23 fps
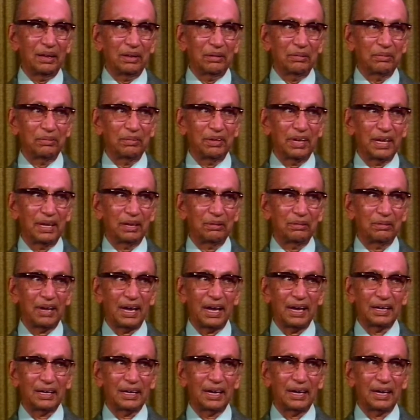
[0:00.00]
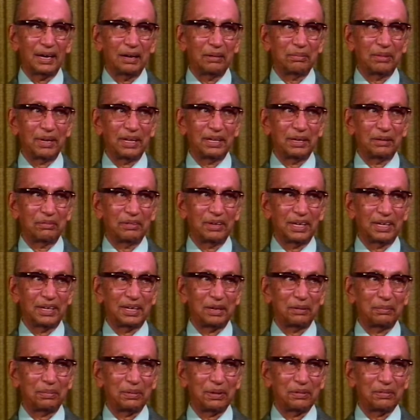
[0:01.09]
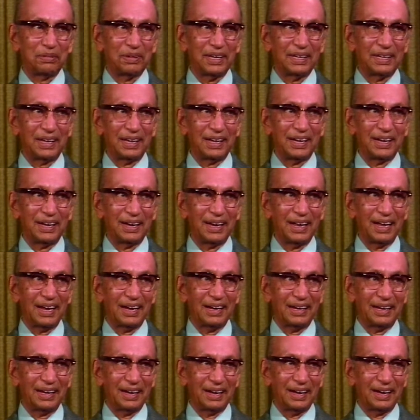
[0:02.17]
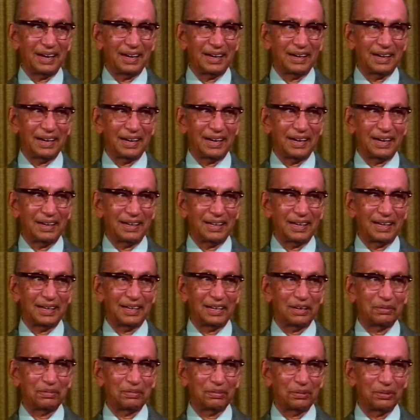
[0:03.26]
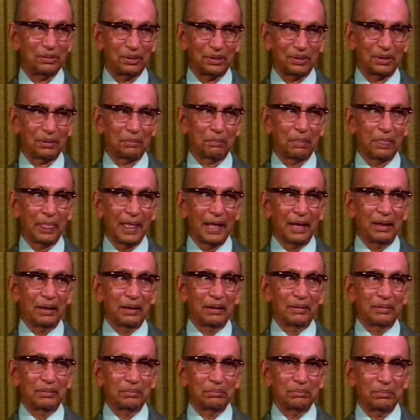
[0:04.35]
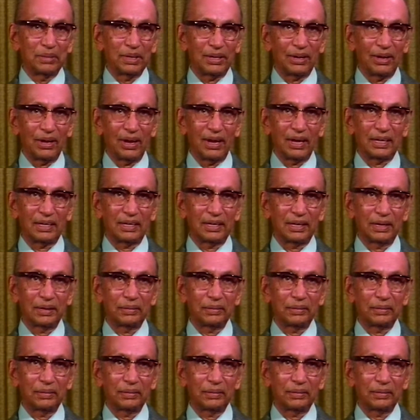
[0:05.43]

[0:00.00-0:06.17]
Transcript: We invited him as a visiting professor in 1964 because